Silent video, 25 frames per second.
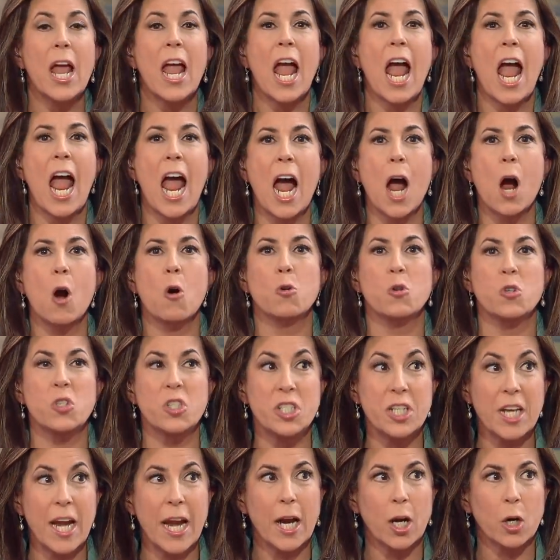How
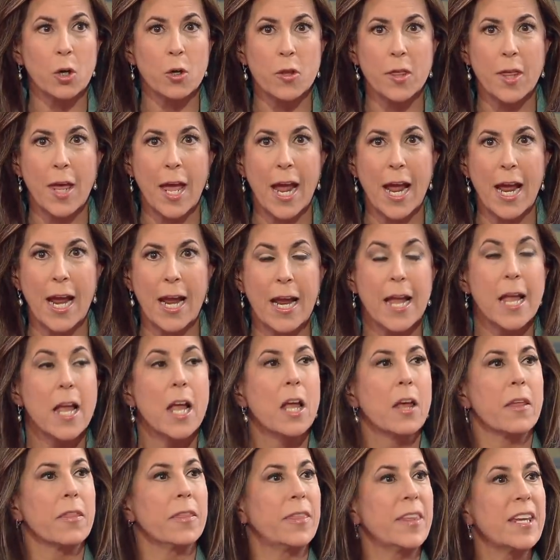dare they?
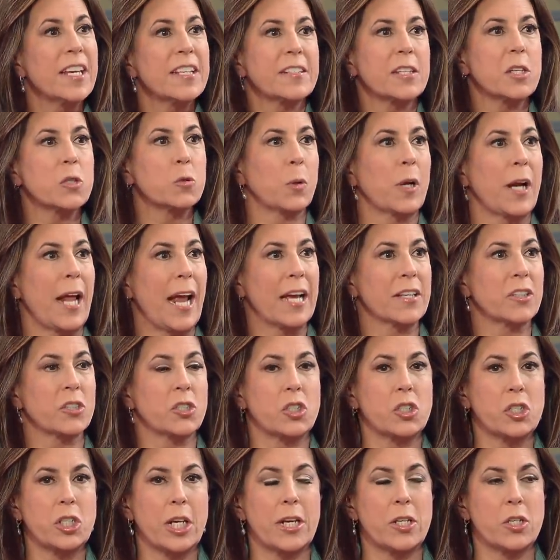This is what has to
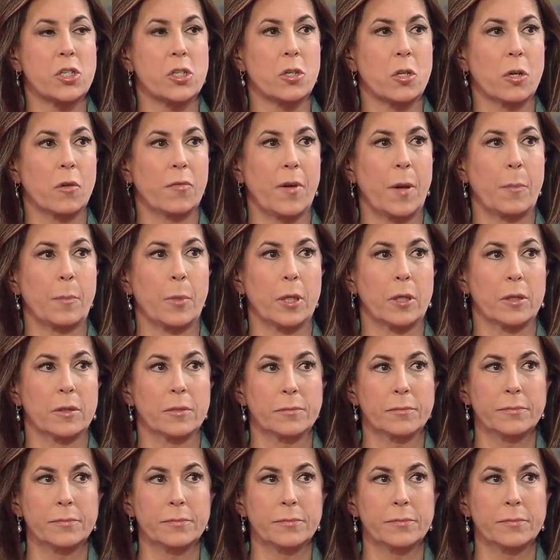change in November.